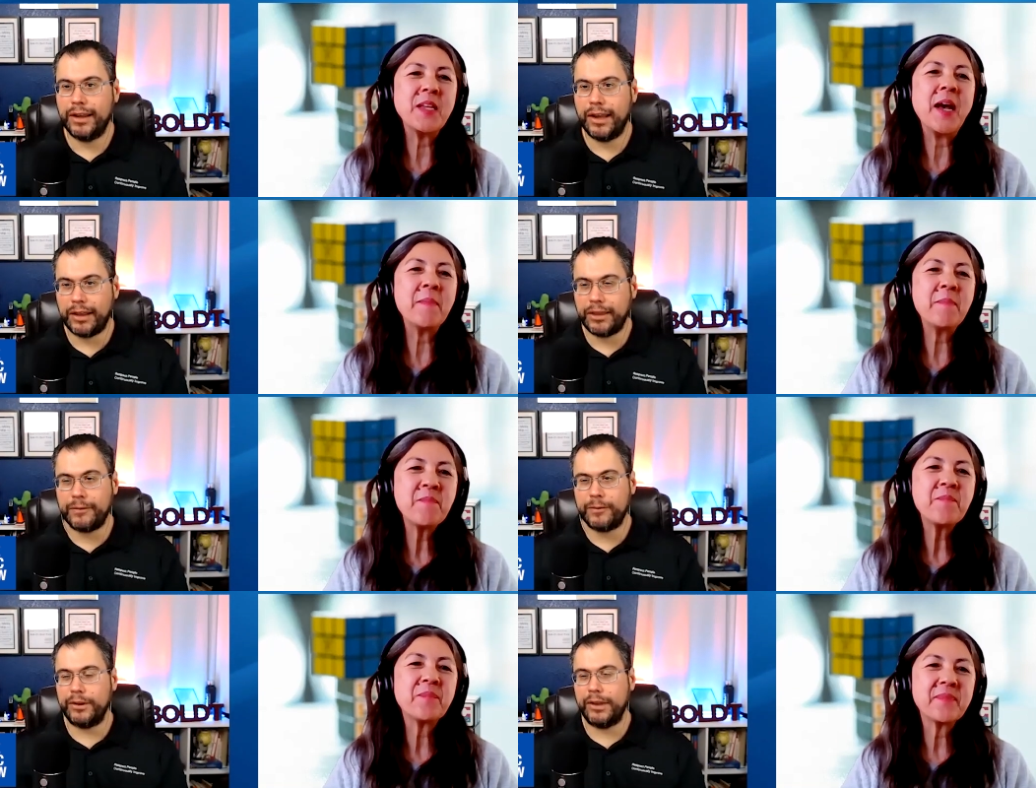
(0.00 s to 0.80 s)
Speaker 1: Yeah. And I
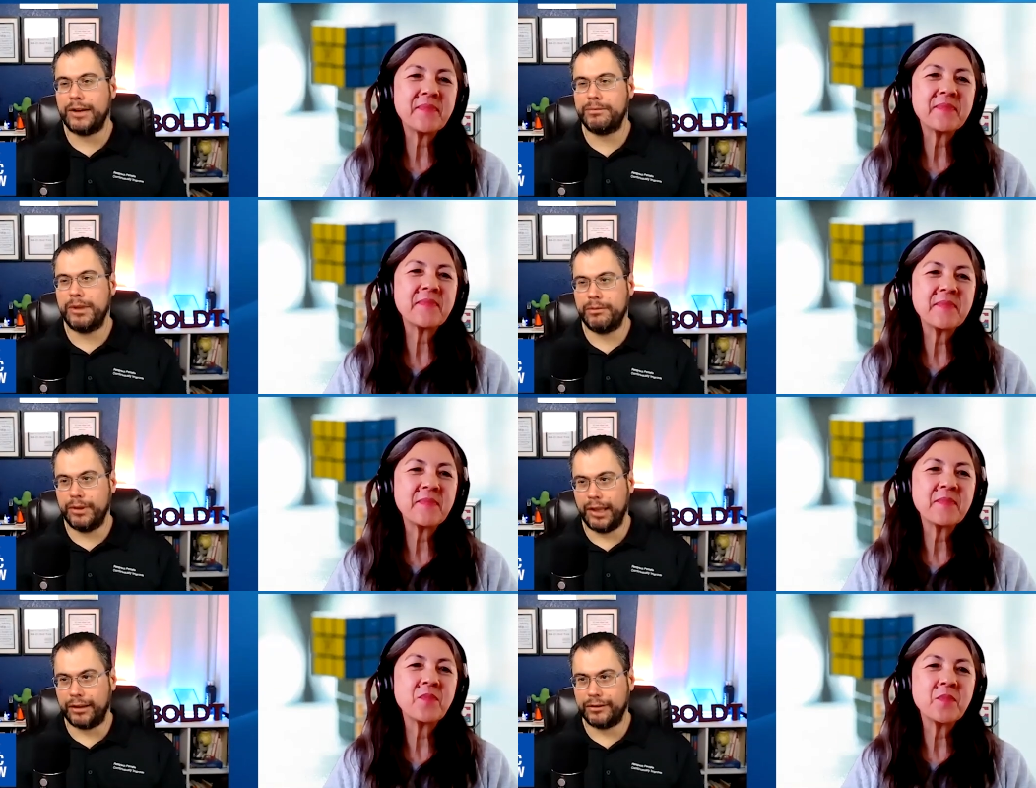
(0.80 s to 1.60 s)
think for a lot of
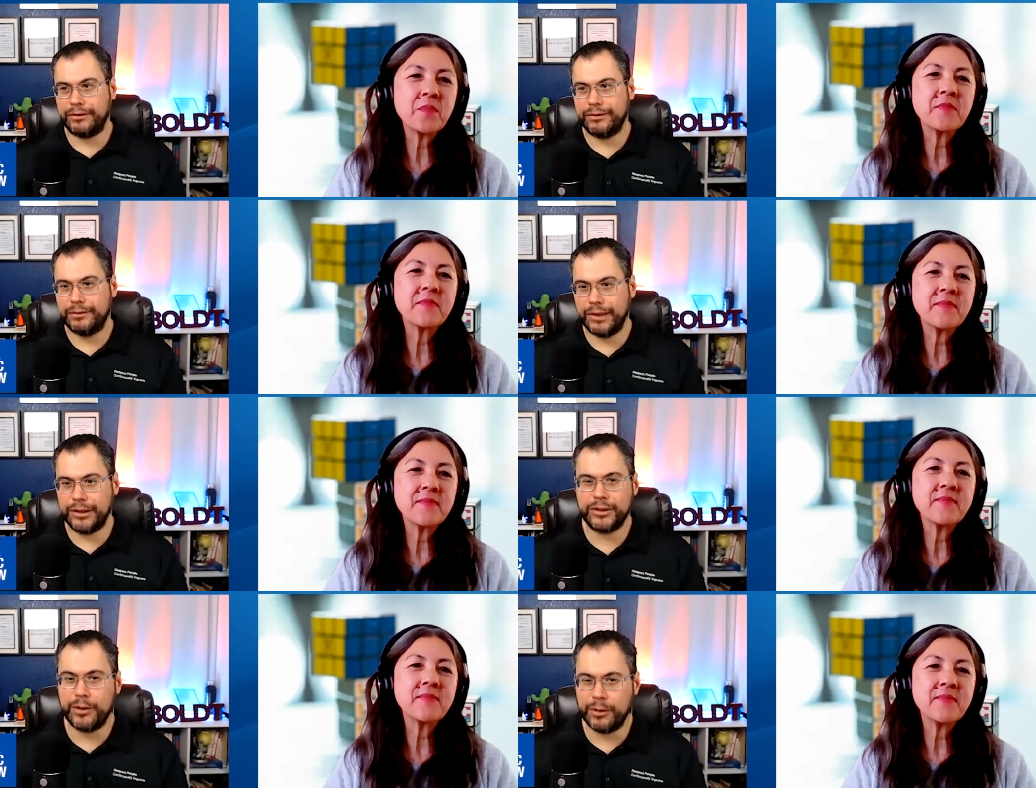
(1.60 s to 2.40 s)
people, like they
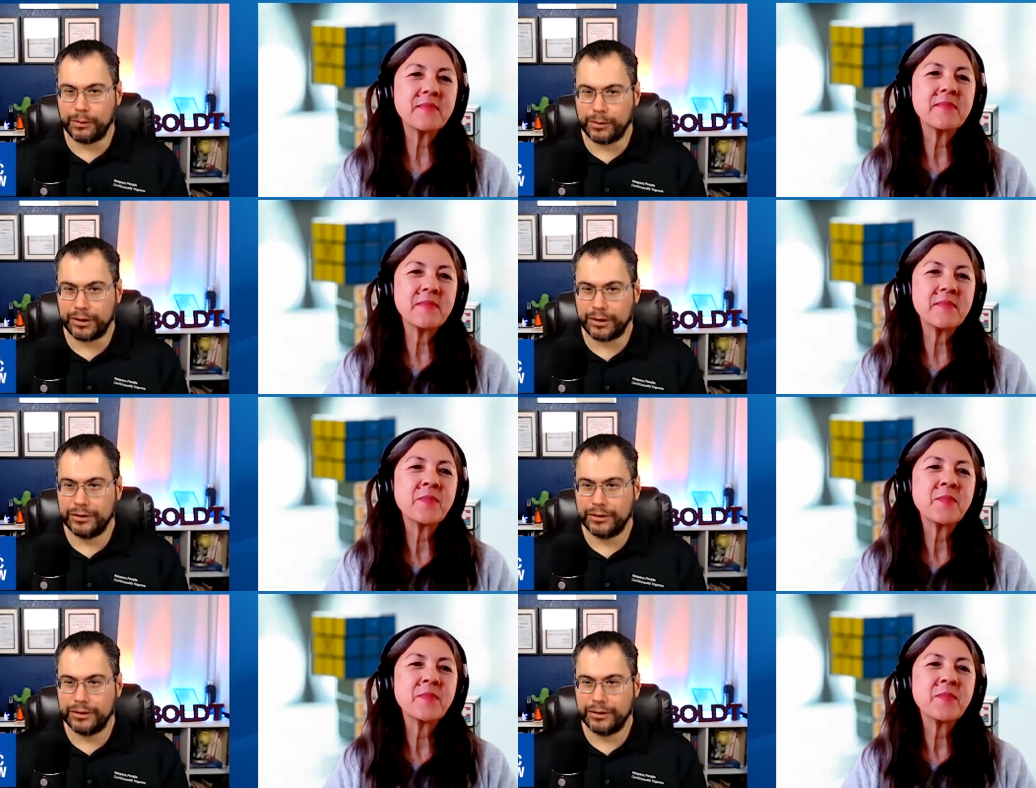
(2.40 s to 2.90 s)
just go to work.